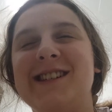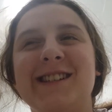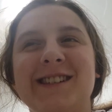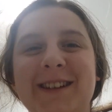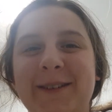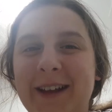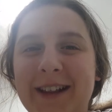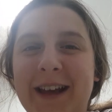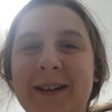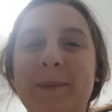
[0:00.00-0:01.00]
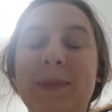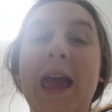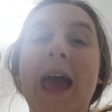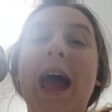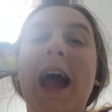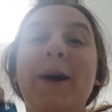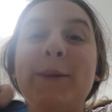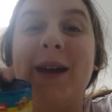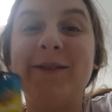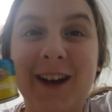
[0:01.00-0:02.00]
and stuff like that.
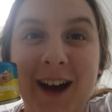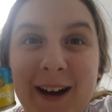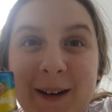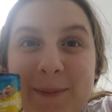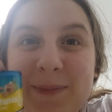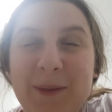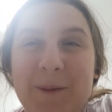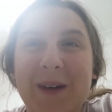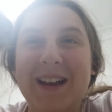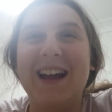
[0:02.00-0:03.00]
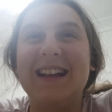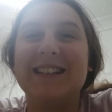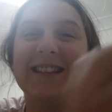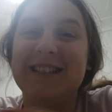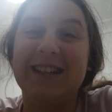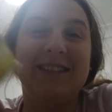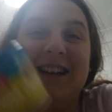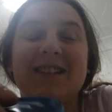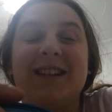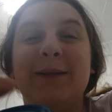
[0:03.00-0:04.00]
However, when I did the diet
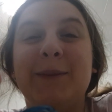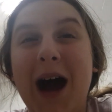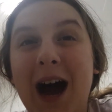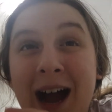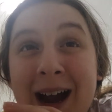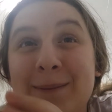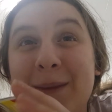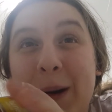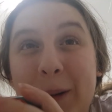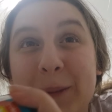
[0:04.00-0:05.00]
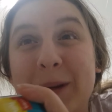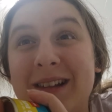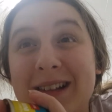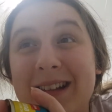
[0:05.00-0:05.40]
last time, I'm almost